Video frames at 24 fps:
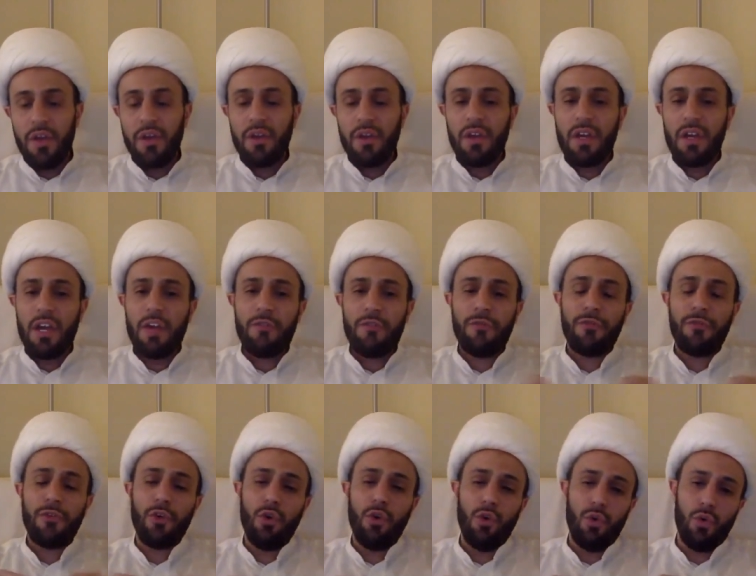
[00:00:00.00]

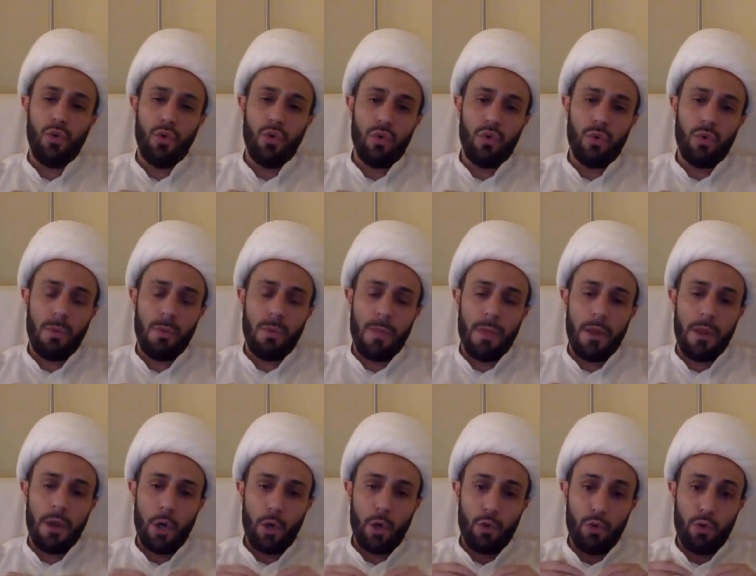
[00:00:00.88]
if you
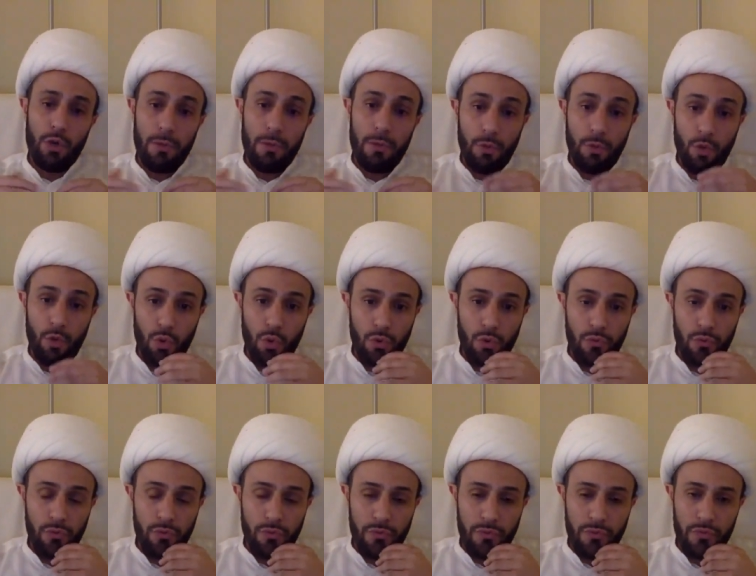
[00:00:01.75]

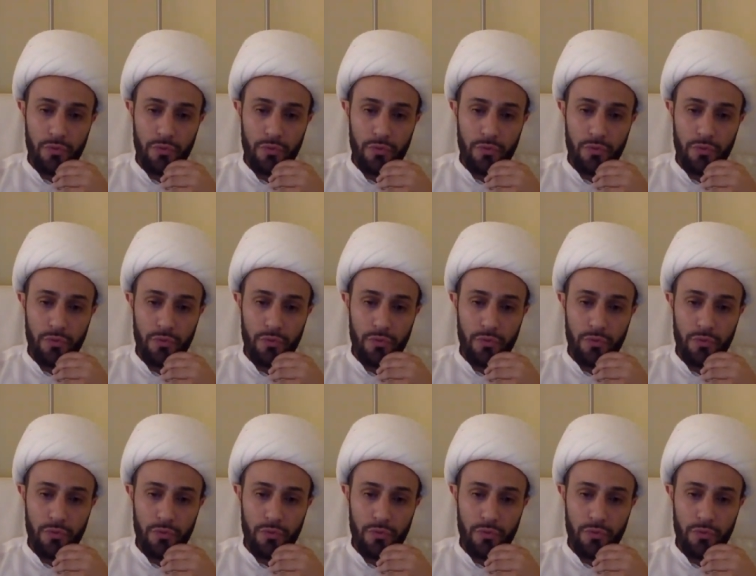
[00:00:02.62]
remove